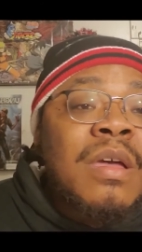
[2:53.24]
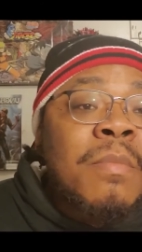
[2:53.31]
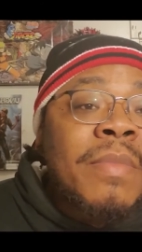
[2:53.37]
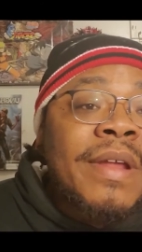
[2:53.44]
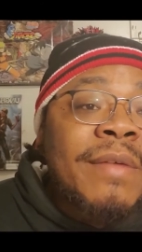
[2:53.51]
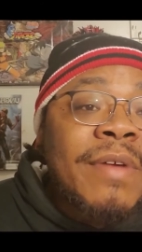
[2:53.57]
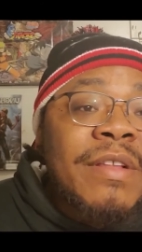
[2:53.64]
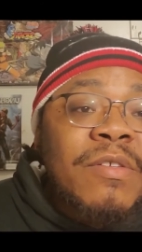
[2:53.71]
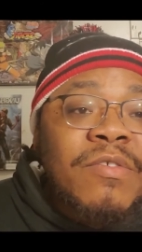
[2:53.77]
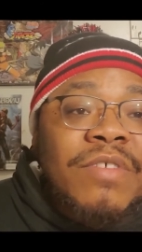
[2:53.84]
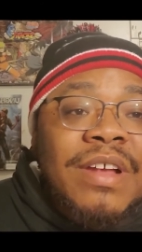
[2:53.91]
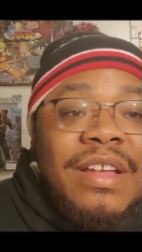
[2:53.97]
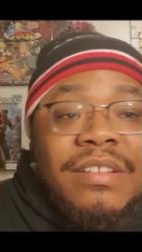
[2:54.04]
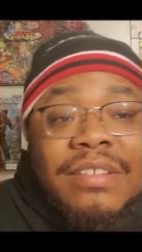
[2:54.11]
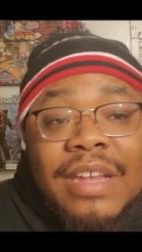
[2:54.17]
But anyway, I you
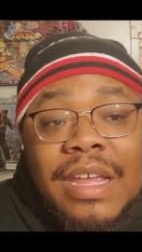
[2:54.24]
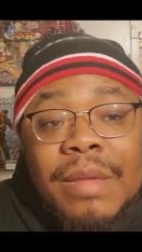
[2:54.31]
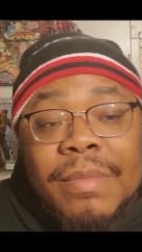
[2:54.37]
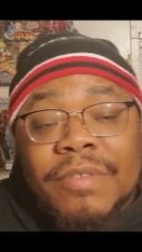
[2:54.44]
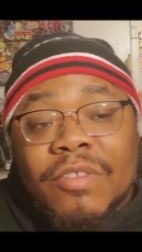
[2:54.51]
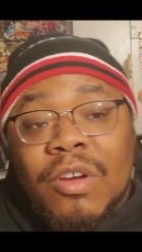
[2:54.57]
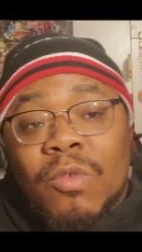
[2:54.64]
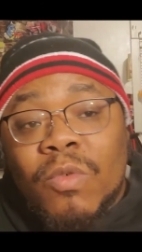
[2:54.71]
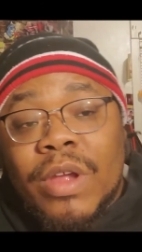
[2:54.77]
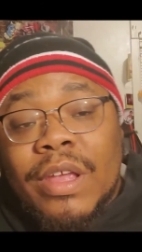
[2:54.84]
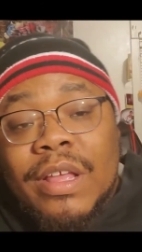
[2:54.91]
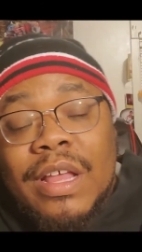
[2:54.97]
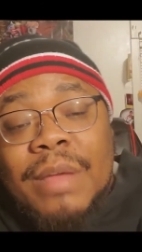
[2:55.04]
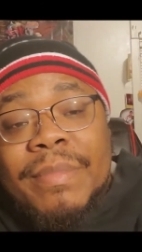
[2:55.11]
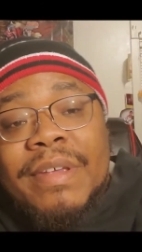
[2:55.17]
guys, Make sure I
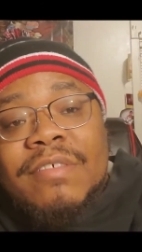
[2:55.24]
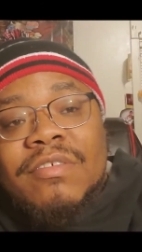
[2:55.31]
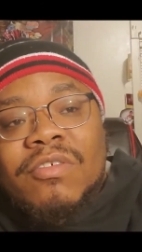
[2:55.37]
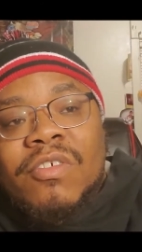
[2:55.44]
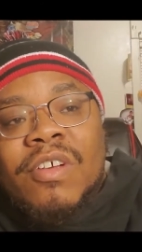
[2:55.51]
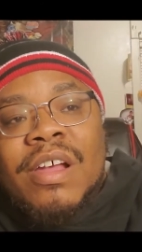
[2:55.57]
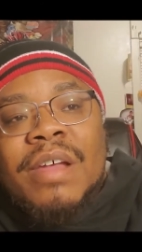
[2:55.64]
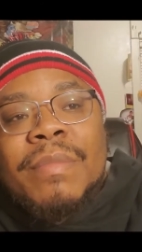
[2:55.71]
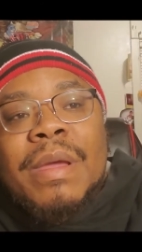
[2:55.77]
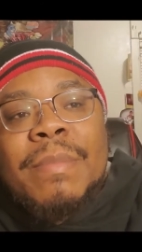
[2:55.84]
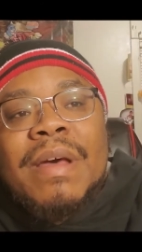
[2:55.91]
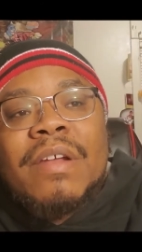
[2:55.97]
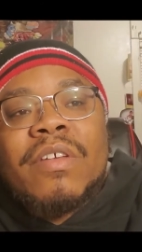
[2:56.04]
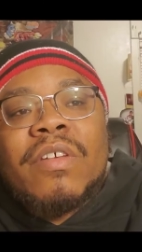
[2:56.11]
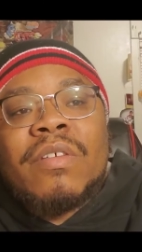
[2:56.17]
rate, comment, subscribe.
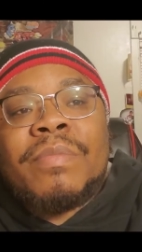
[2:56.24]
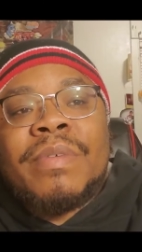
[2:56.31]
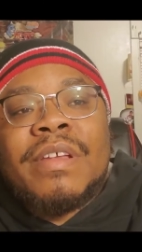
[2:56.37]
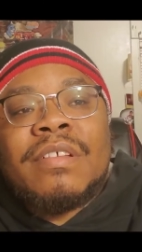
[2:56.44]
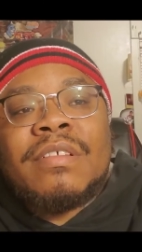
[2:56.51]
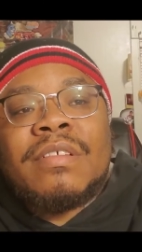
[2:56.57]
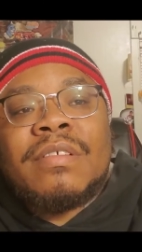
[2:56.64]
I'm out of here. Peace.